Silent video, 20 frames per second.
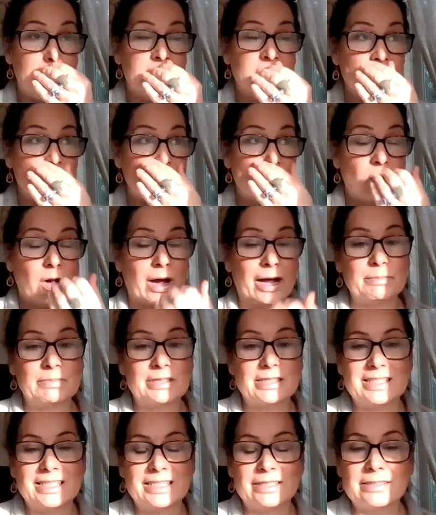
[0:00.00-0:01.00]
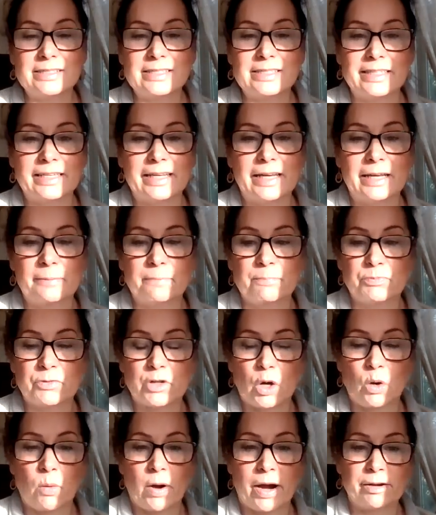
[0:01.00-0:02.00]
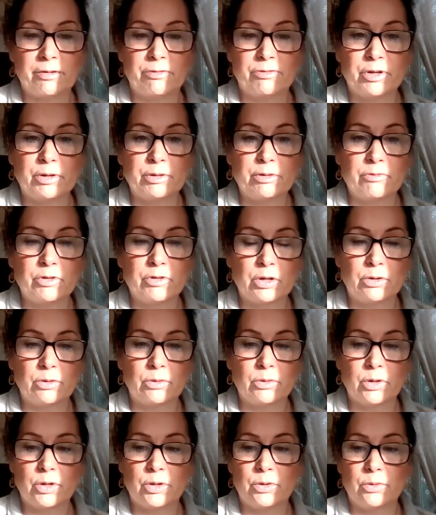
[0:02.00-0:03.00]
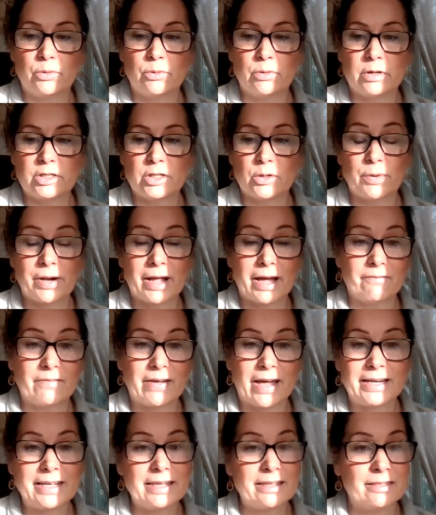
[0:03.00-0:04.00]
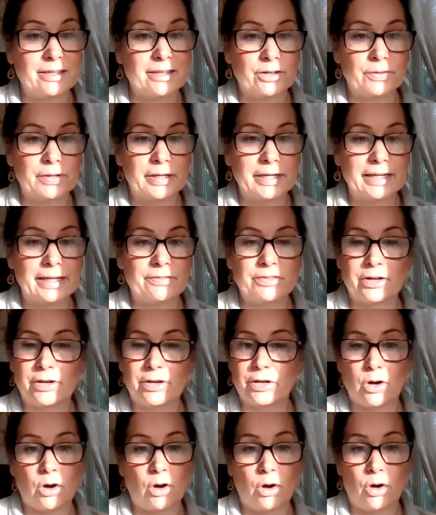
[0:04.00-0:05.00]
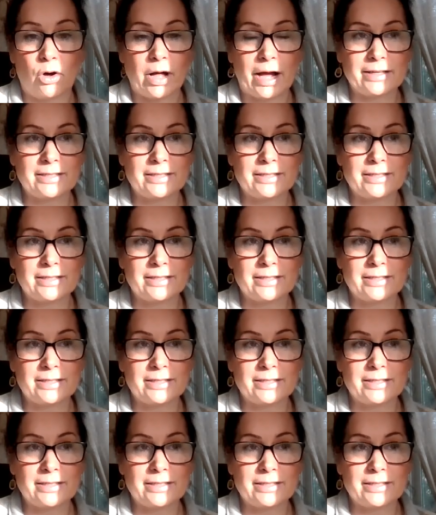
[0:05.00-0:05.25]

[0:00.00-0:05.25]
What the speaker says: So I'm still seeing quite a few of you who don't have any theory in there at all.